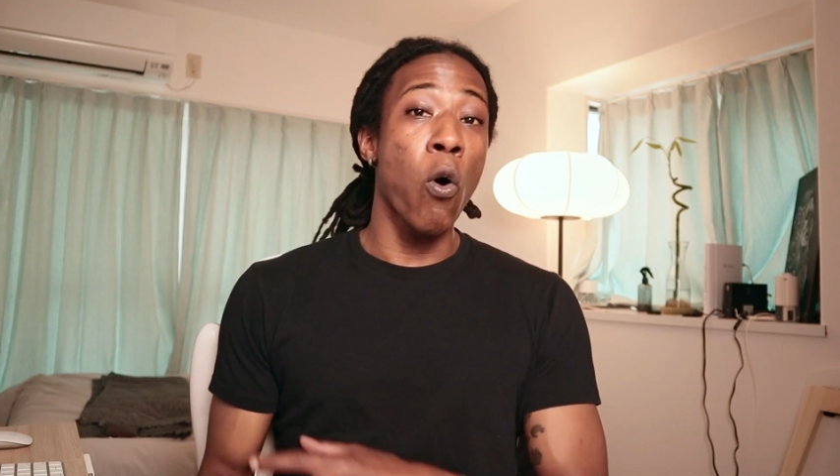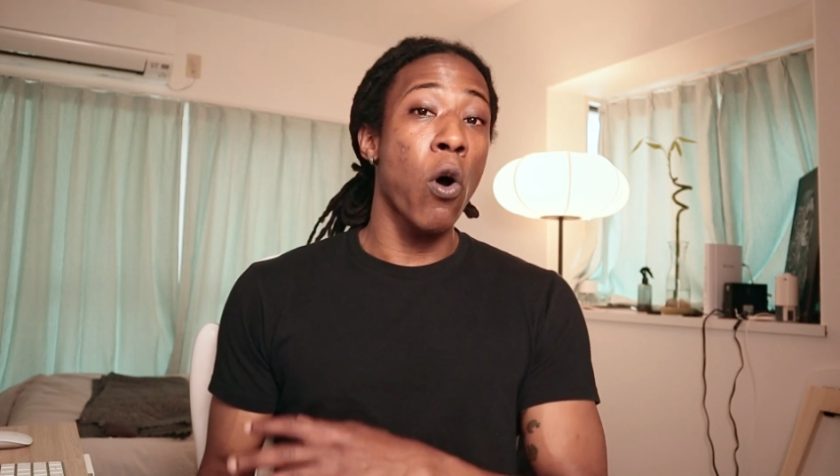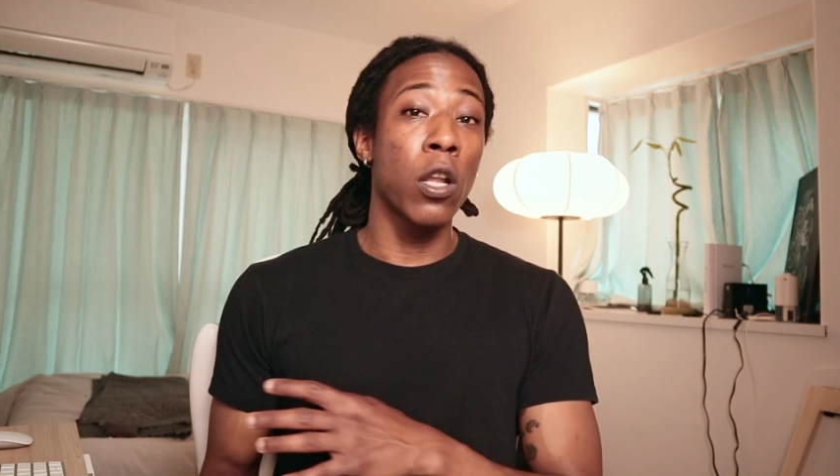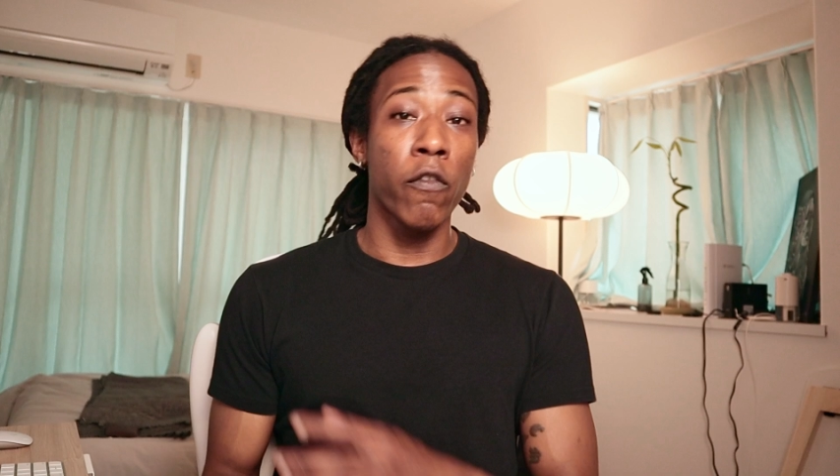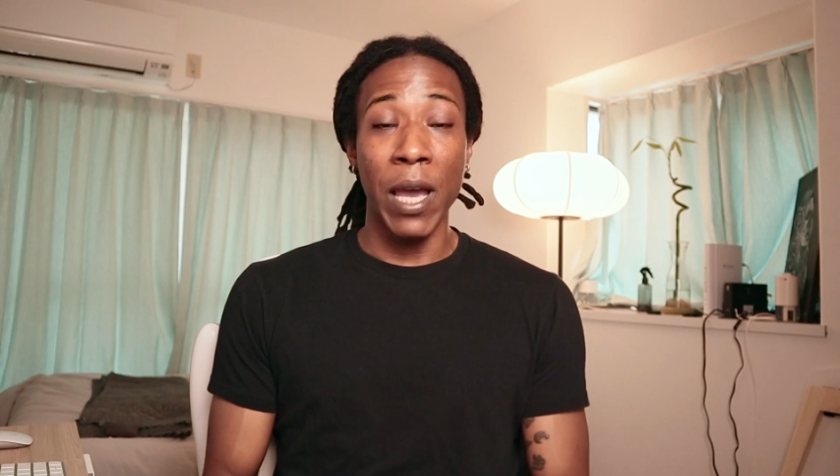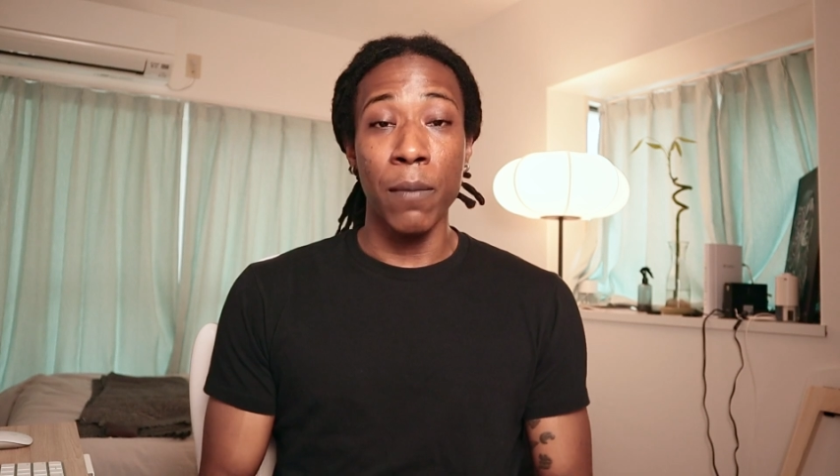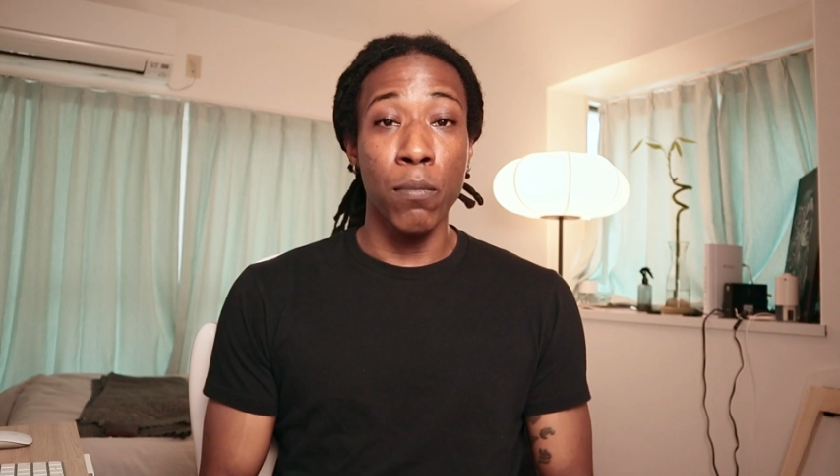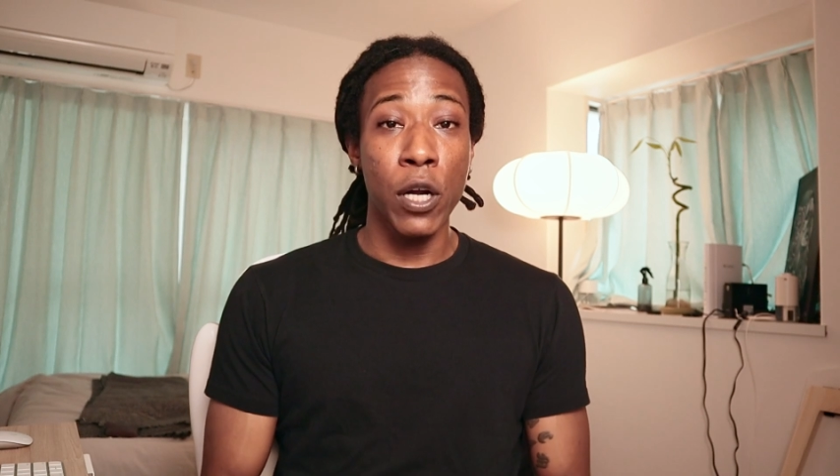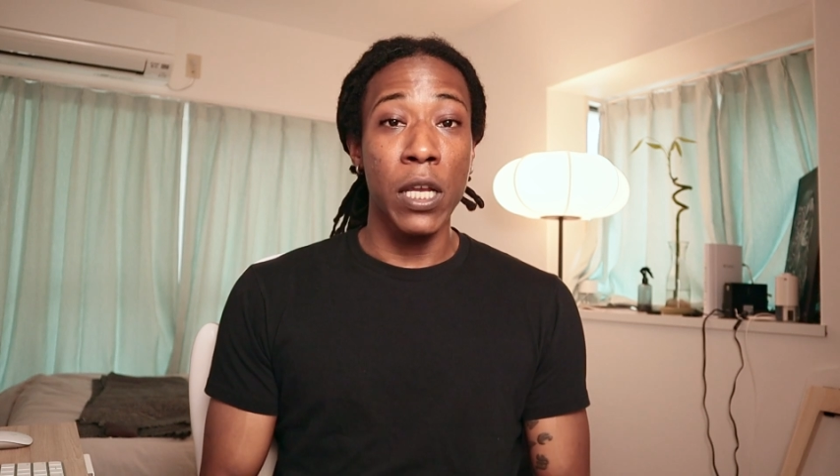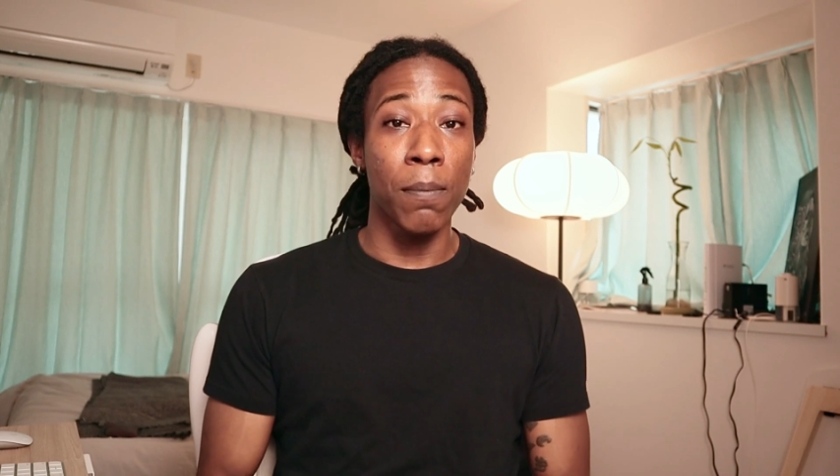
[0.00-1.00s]
all of my
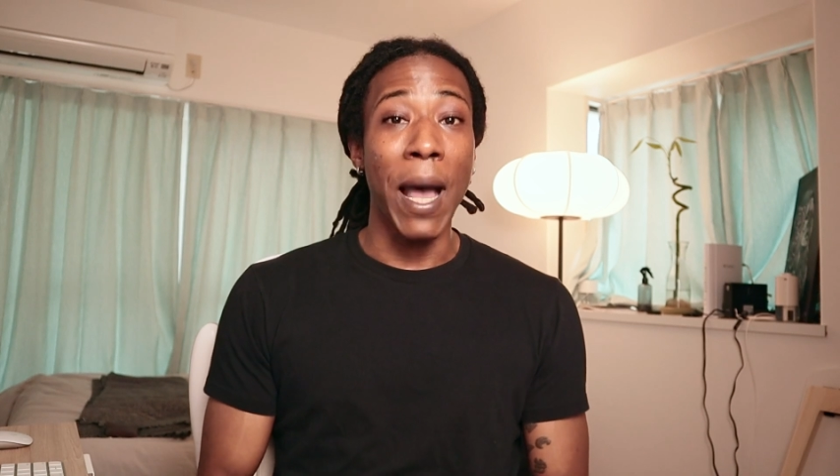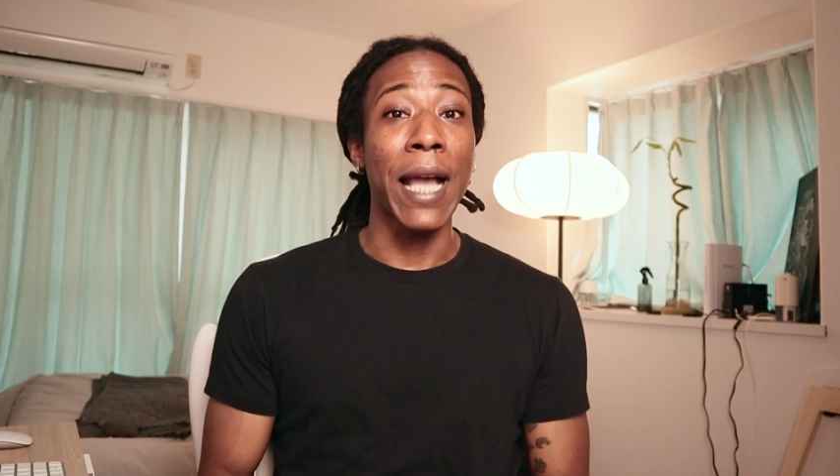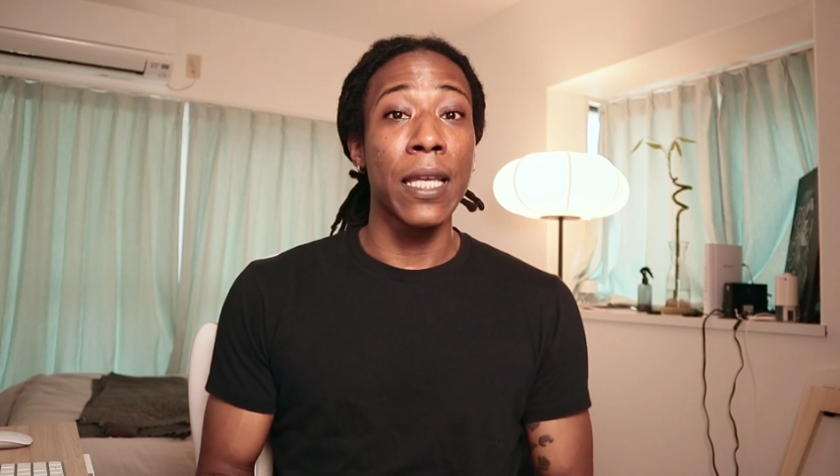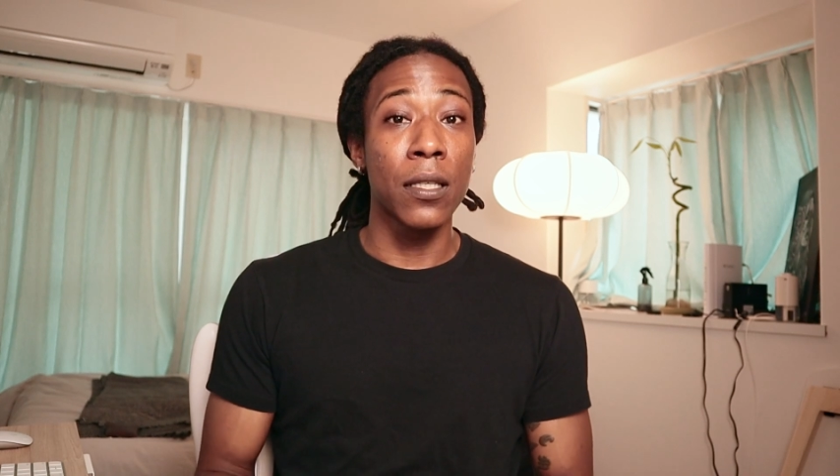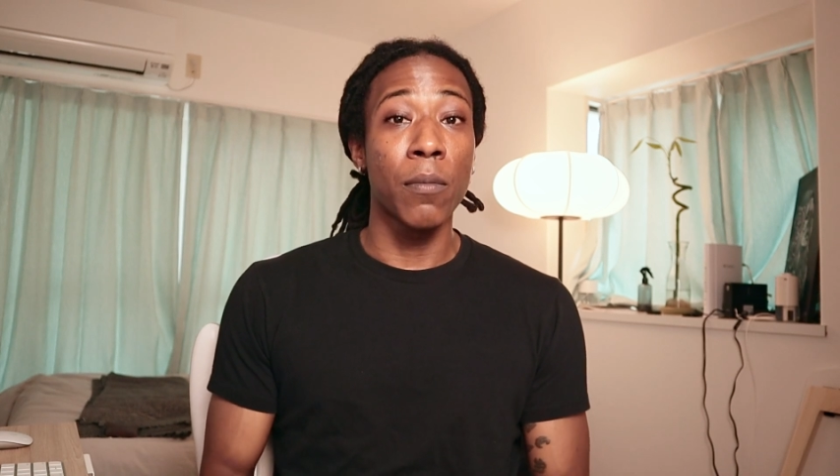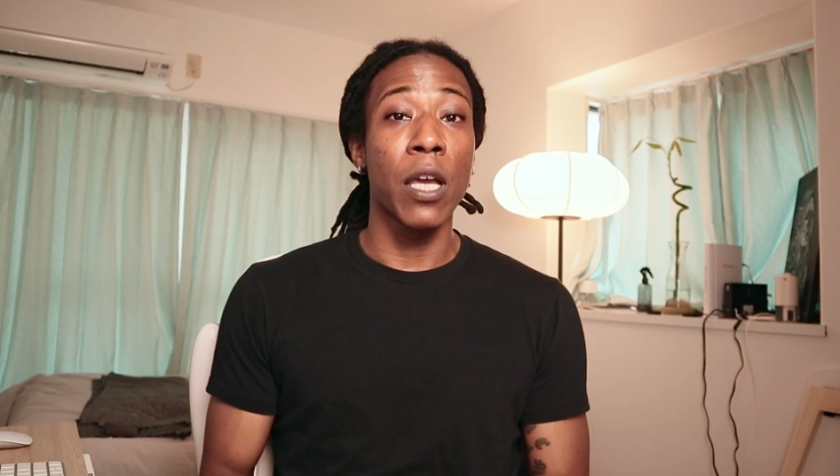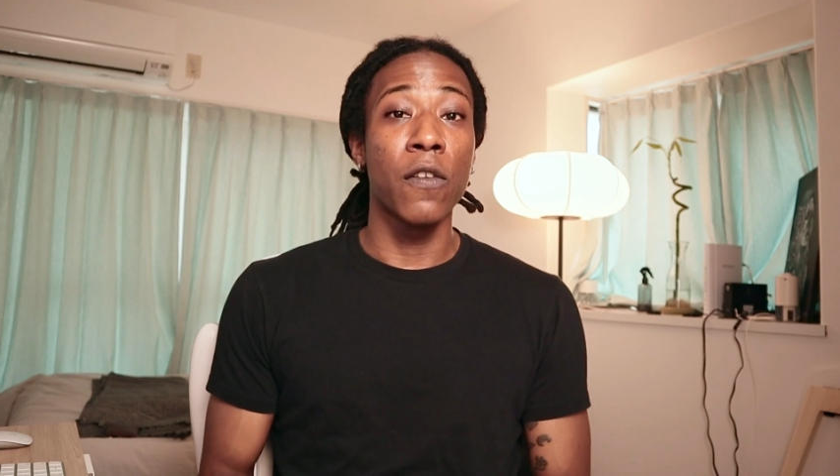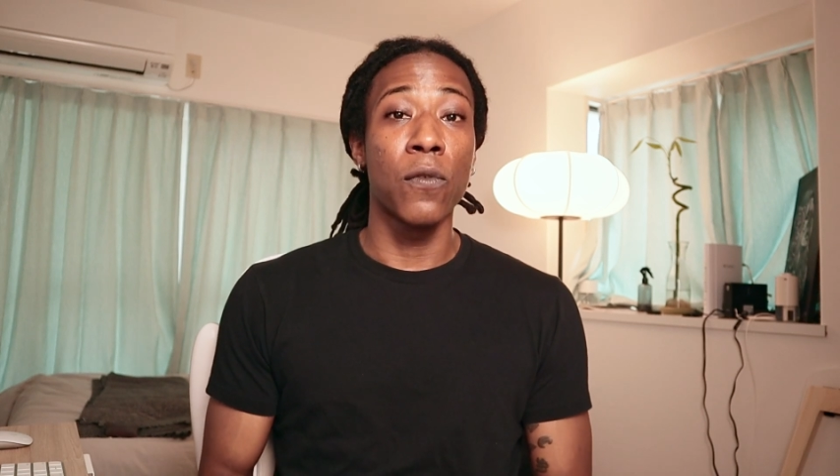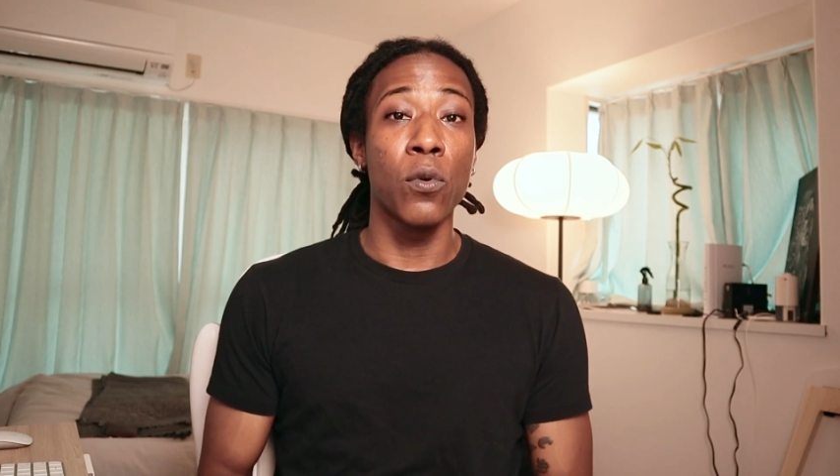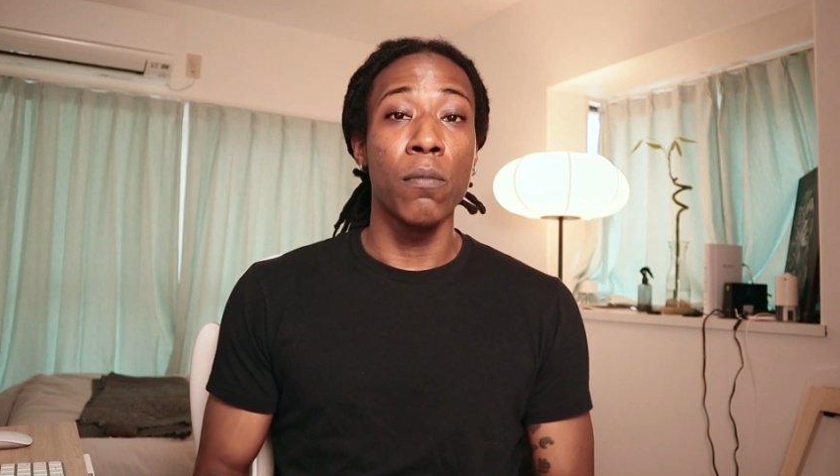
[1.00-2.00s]
brain back into
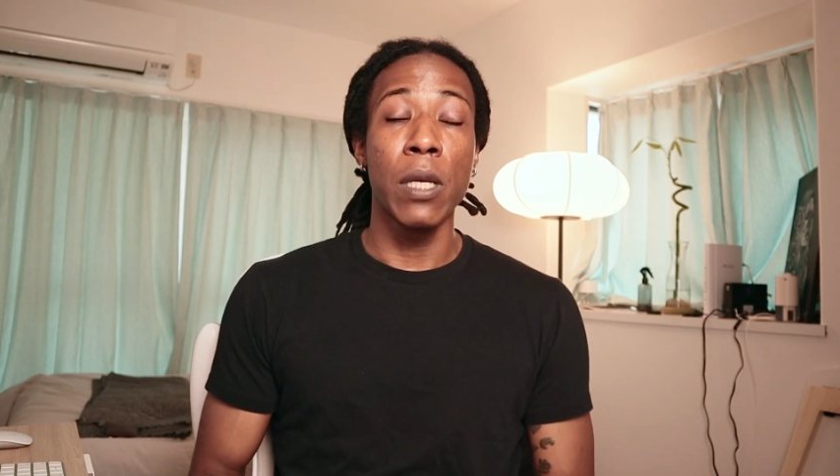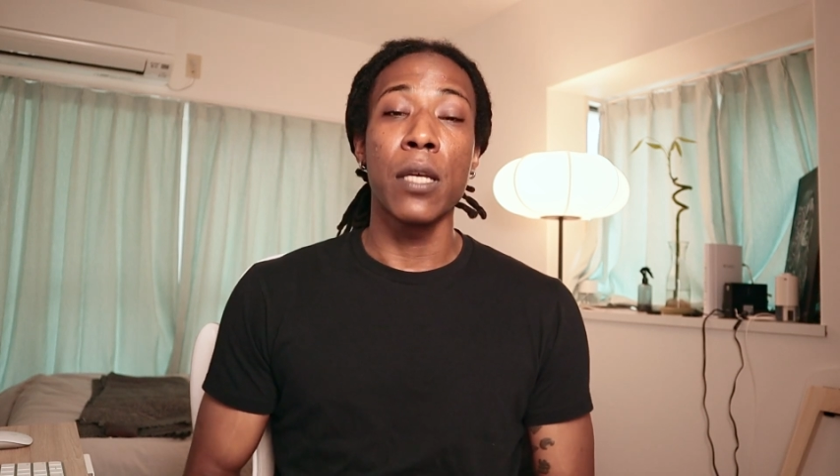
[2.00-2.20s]
my phone